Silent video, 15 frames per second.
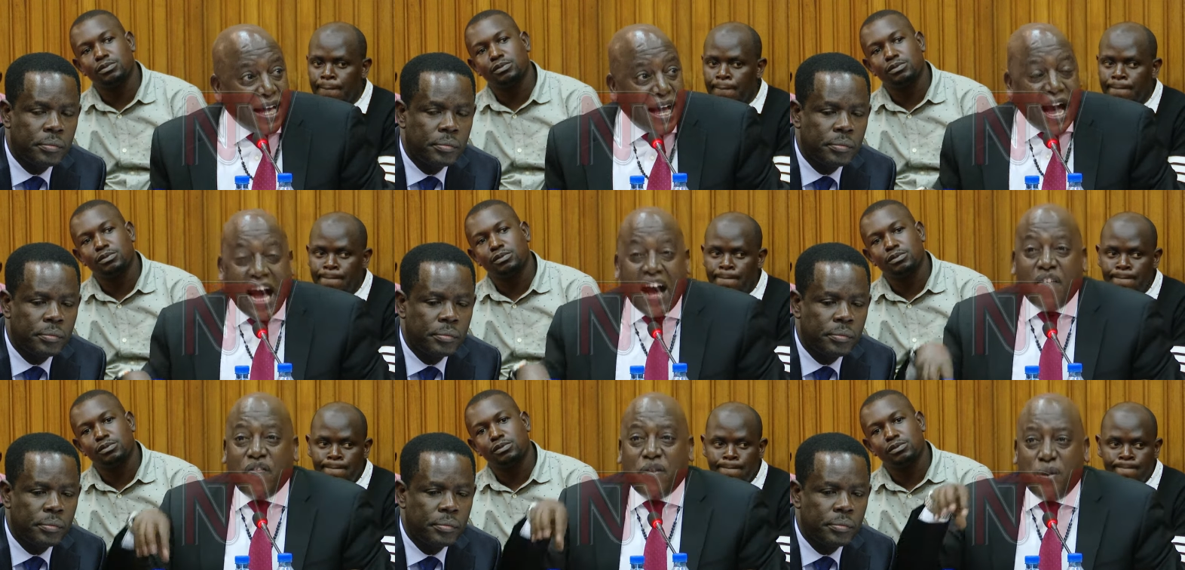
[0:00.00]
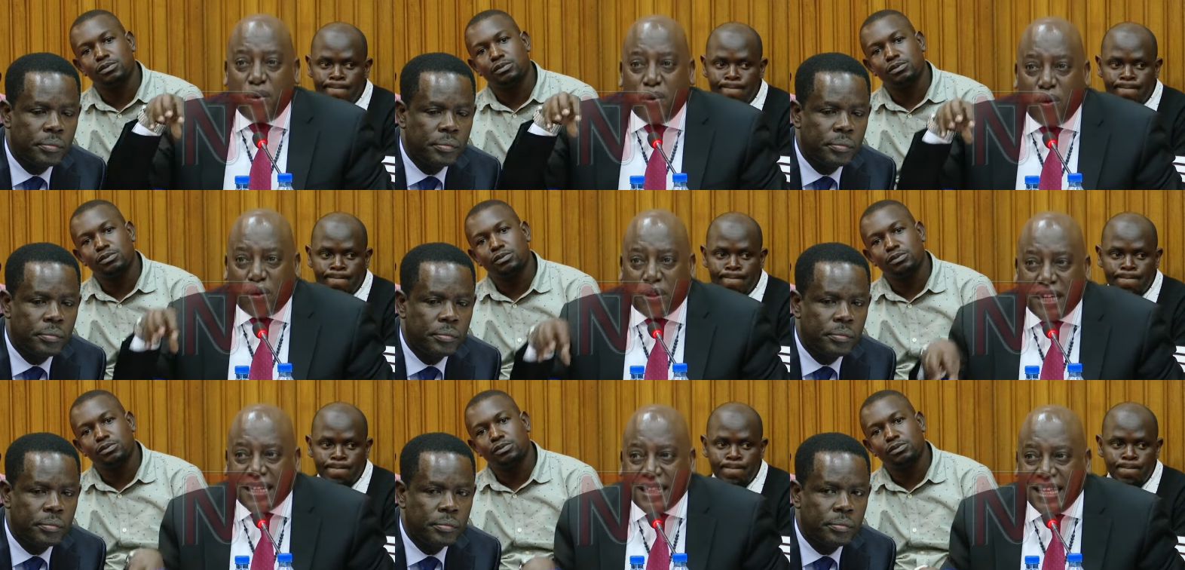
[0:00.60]
Speaker 1: Have you
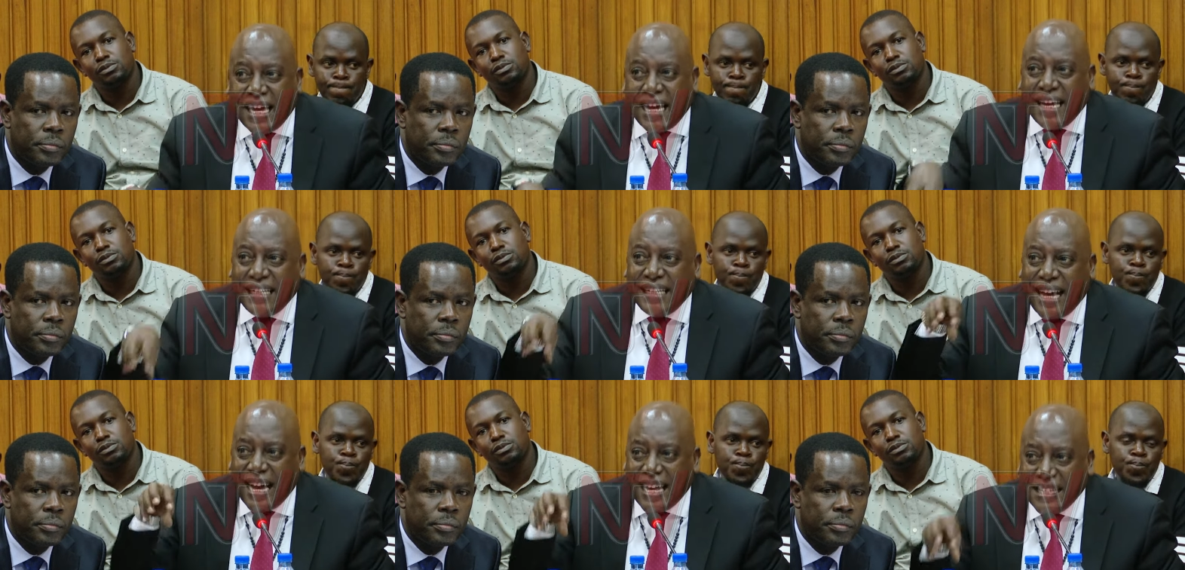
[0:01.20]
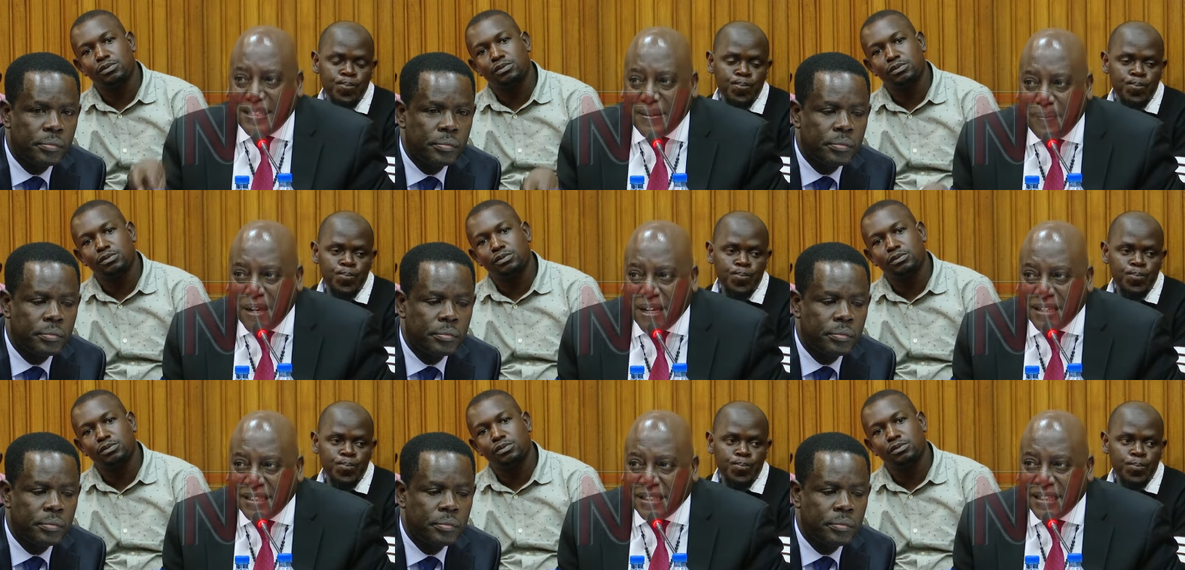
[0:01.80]
looked at their
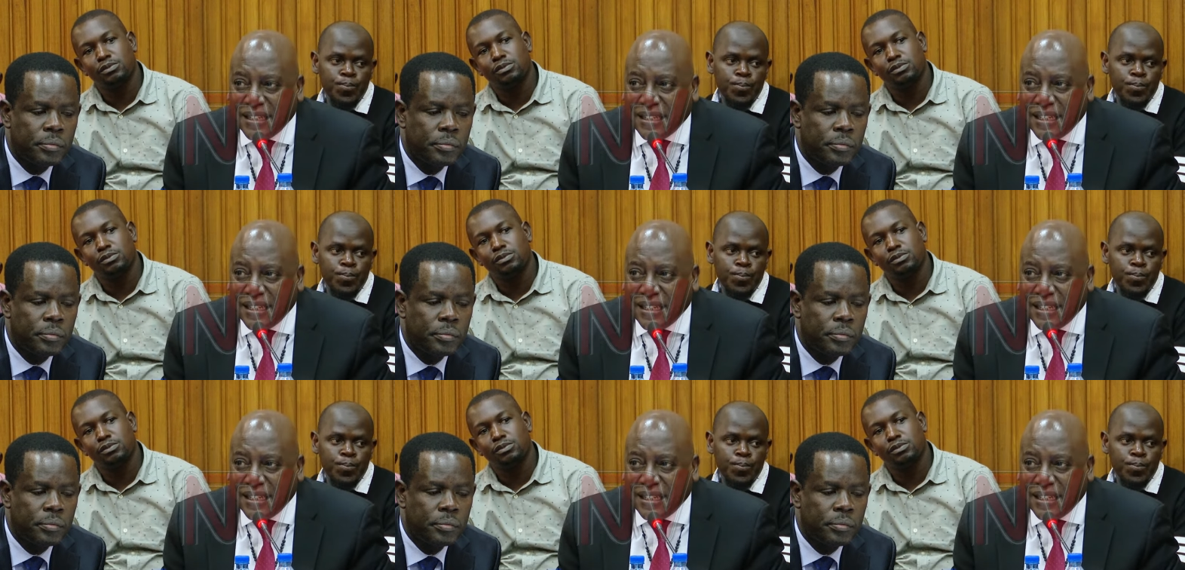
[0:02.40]
enhancement?